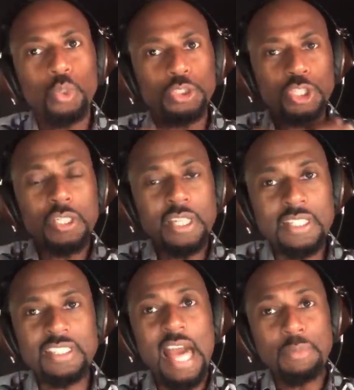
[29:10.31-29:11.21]
Well, shouldn't
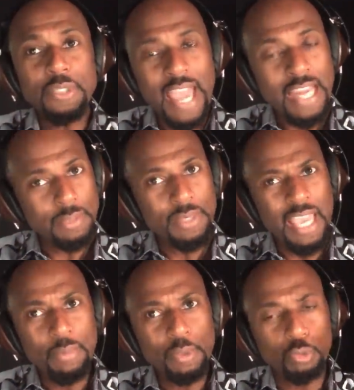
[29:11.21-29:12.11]
an established actor
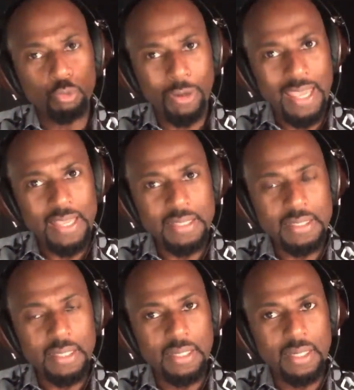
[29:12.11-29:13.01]
be able to
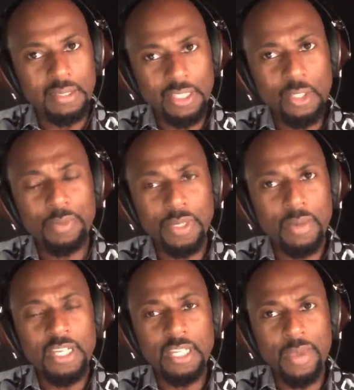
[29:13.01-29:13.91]
raise a little bit of
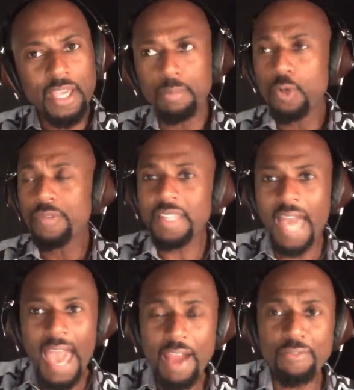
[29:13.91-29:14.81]
money to make a movie?
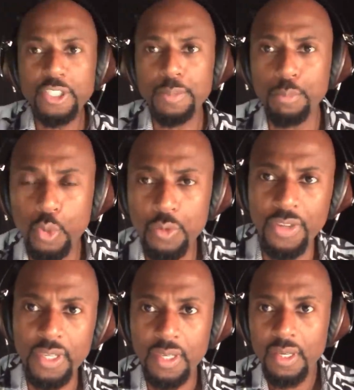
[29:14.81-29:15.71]
The average
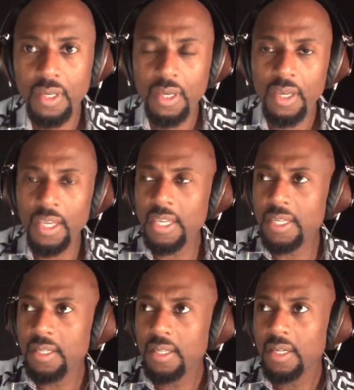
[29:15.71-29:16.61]
movie
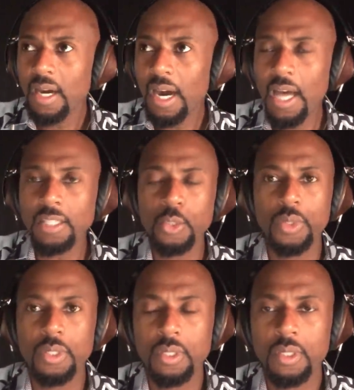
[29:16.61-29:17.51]
in
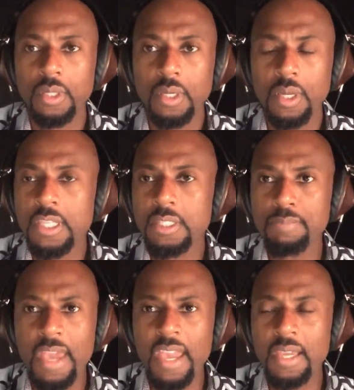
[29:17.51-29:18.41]
Hollywood is
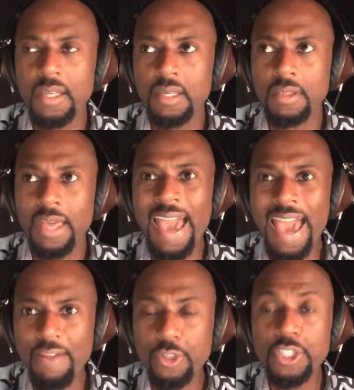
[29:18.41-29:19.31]
made, the
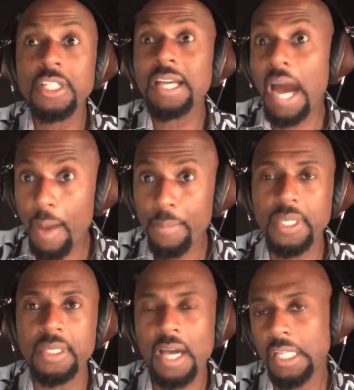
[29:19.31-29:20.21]
average
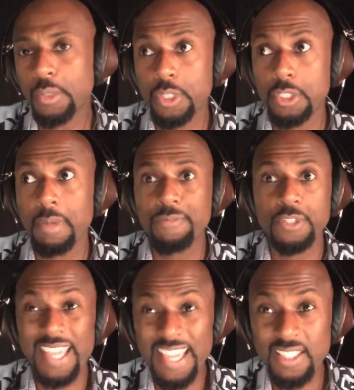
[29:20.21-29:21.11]
comedy in Hollywood is made
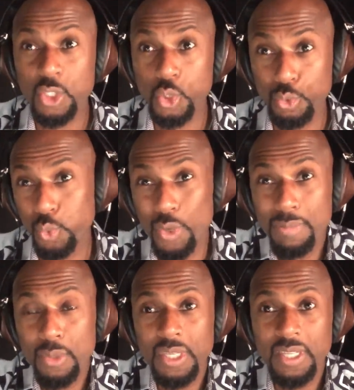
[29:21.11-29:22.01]
for 10 to
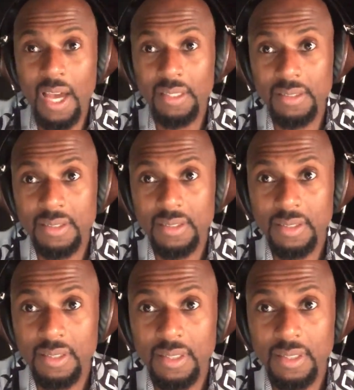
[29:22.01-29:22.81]
20 million dollars.